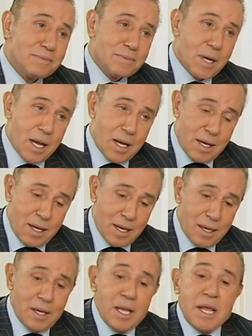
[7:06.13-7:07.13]
Aha.
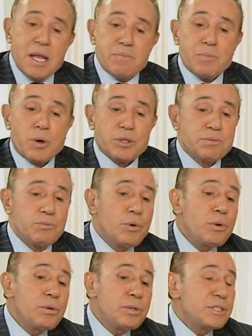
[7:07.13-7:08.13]
Uh-huh. Because
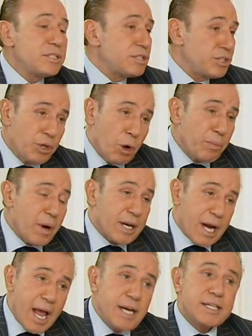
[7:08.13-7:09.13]
more soap
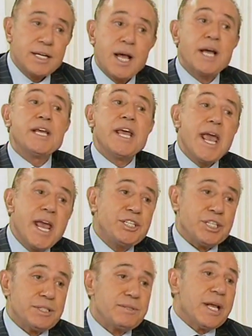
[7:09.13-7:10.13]
are alkali
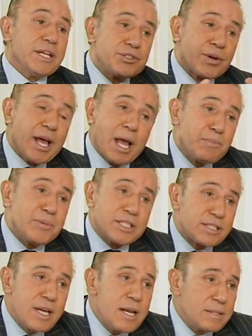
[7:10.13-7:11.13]
agent. They dry up the
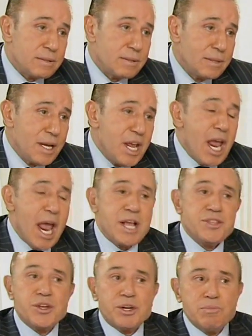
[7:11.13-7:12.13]
skin
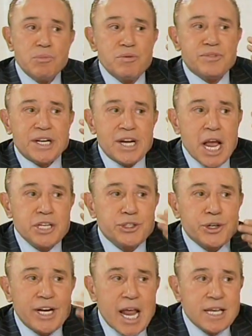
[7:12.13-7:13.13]
and they remove the
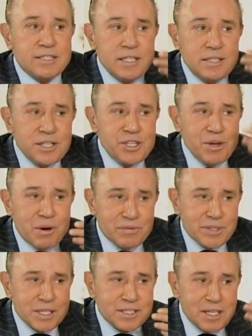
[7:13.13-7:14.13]
natural acidity
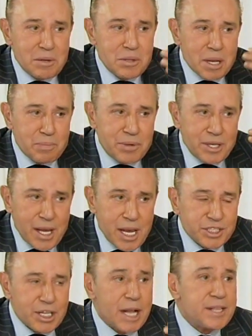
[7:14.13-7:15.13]
of the skin, the
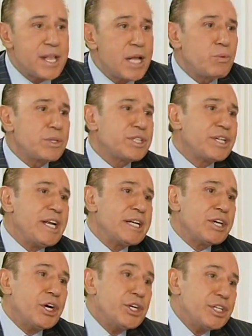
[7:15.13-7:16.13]
pH, and that would
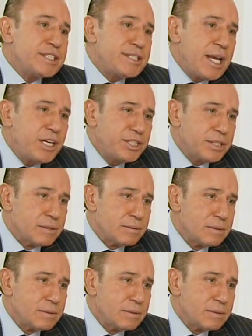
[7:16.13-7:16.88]
create irritation.